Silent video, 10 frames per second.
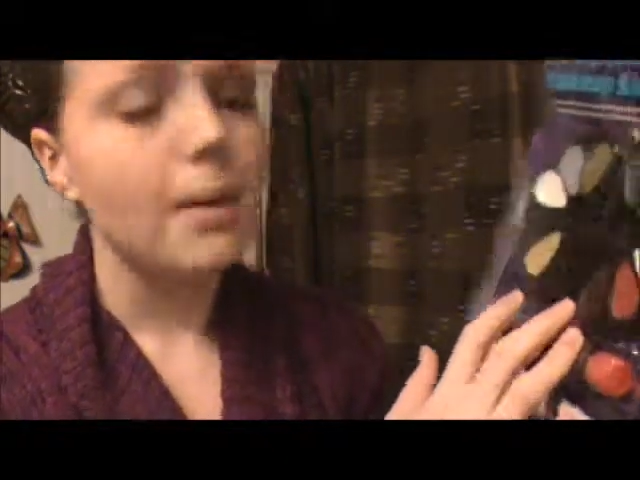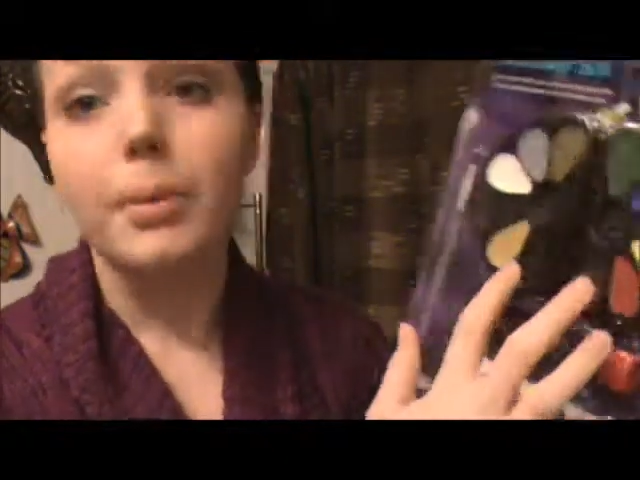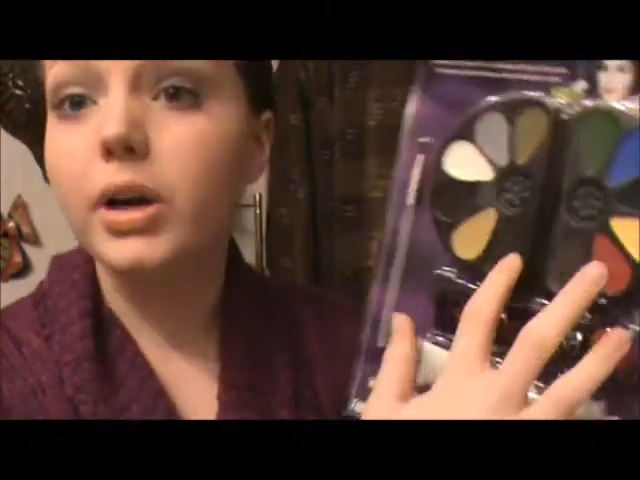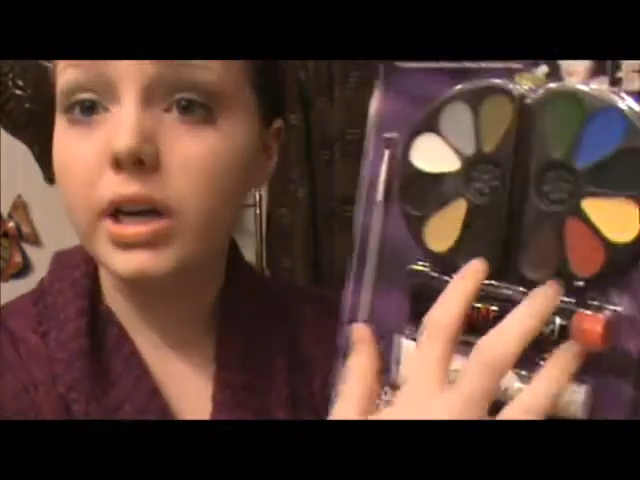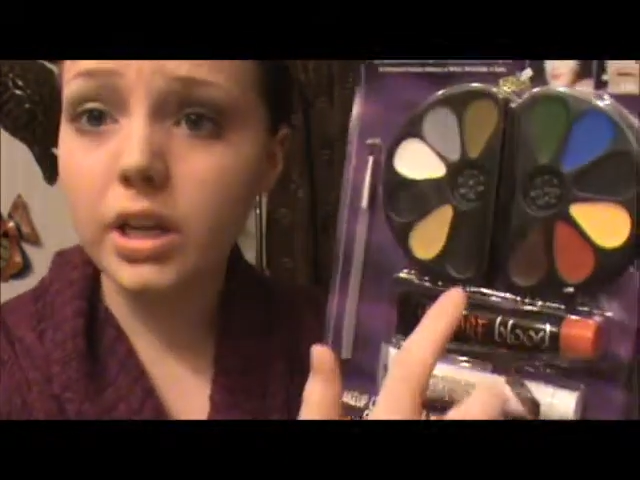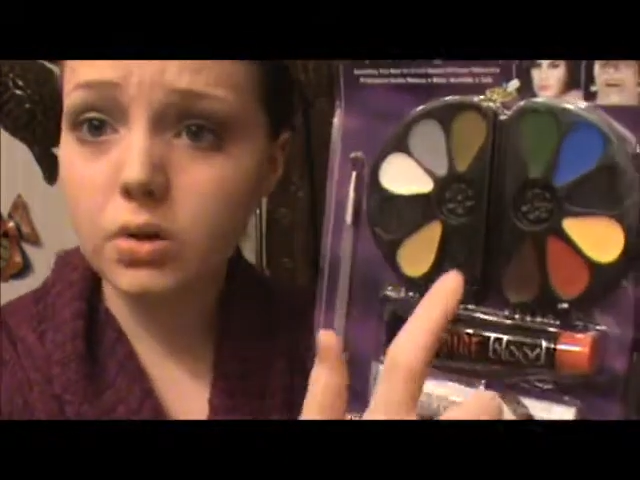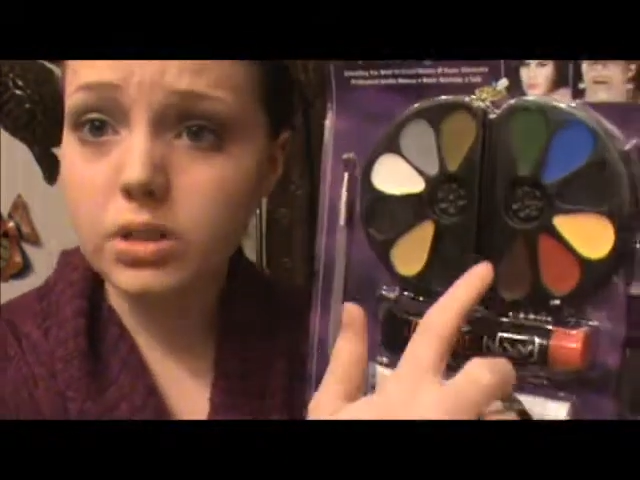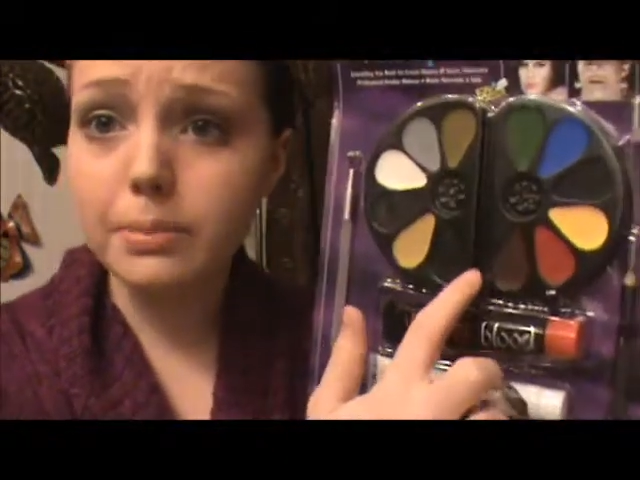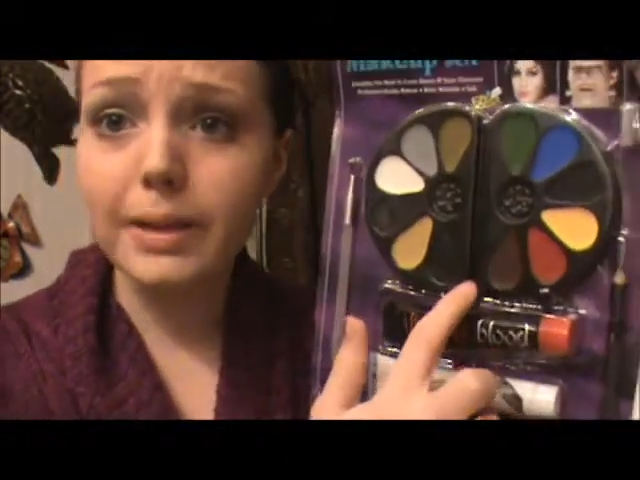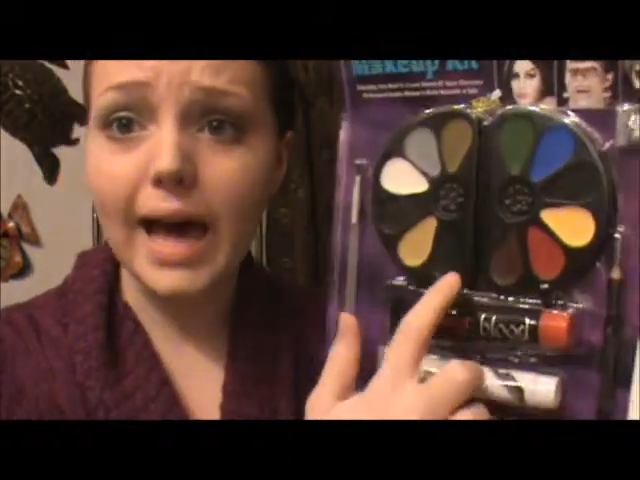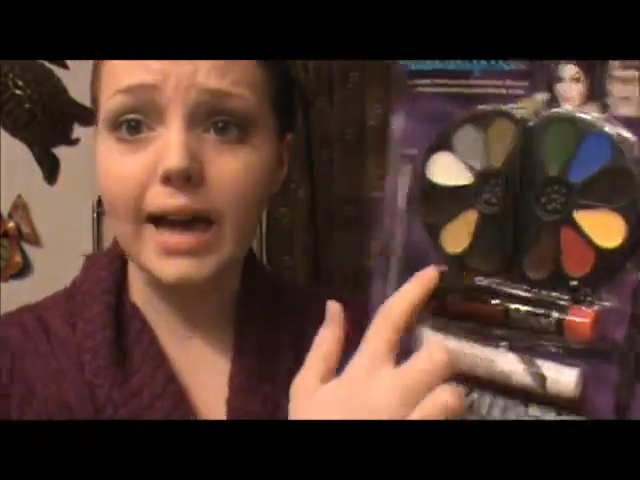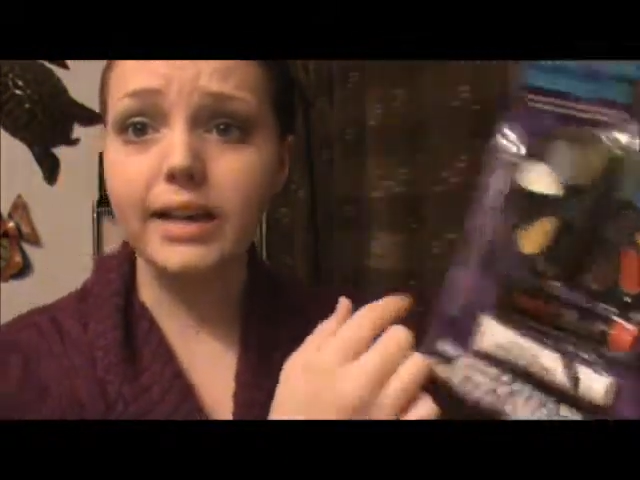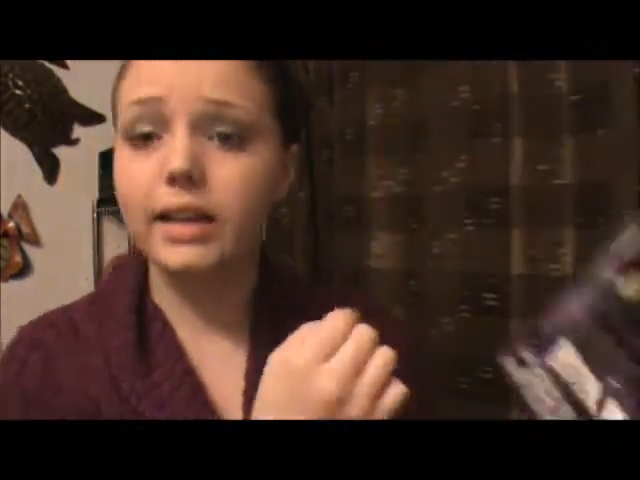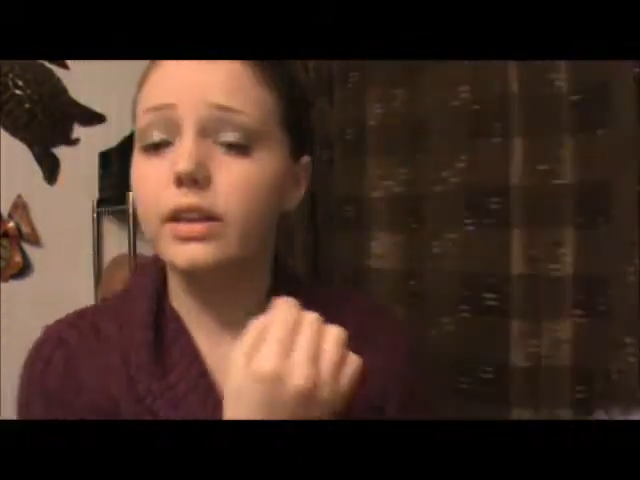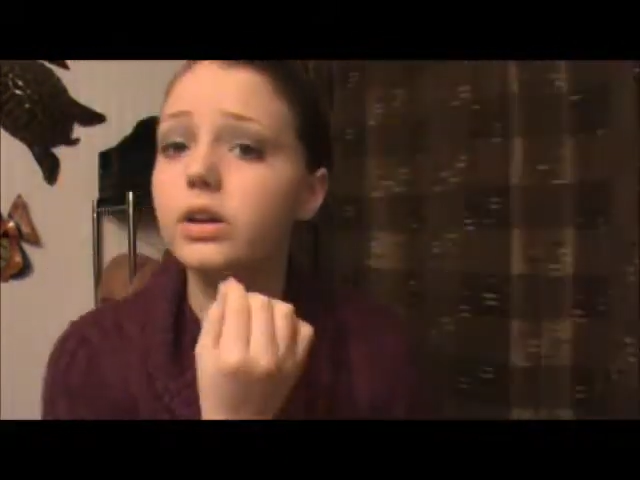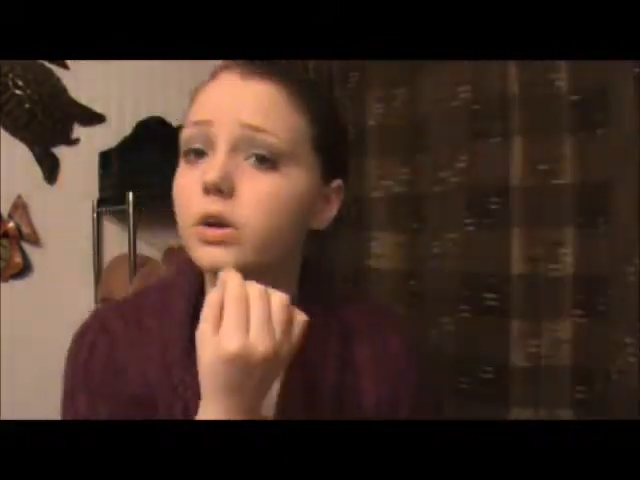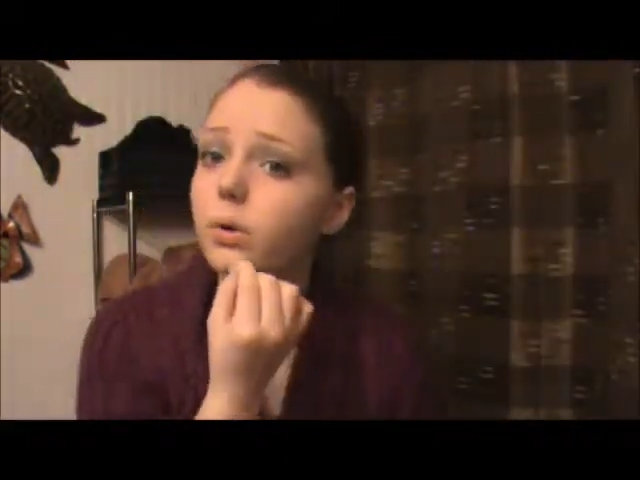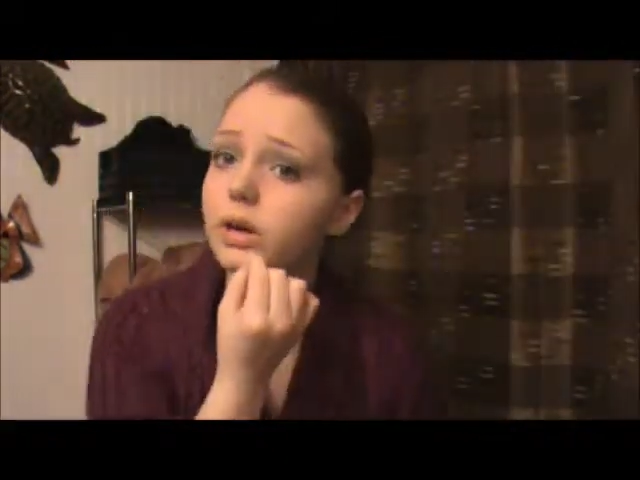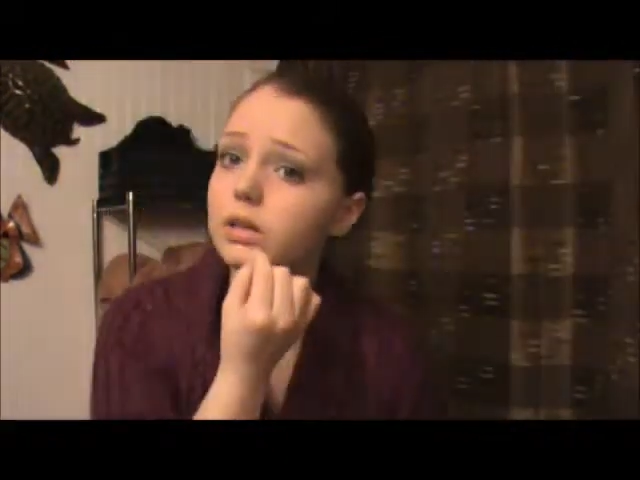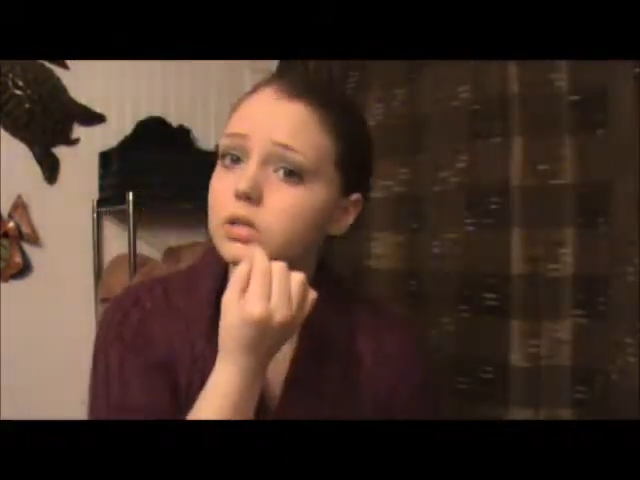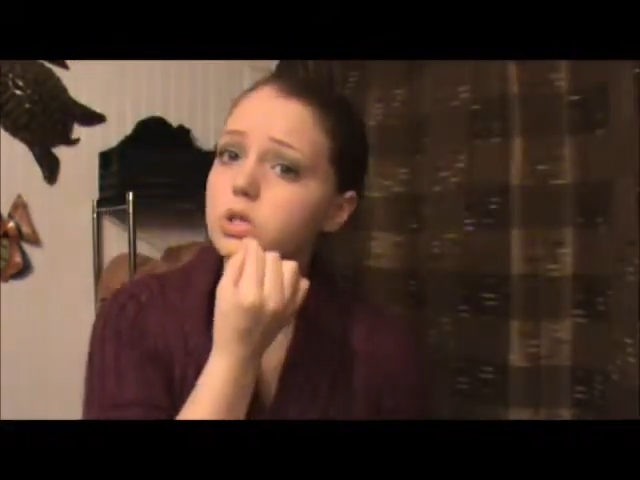But you're going to use the black and then you're going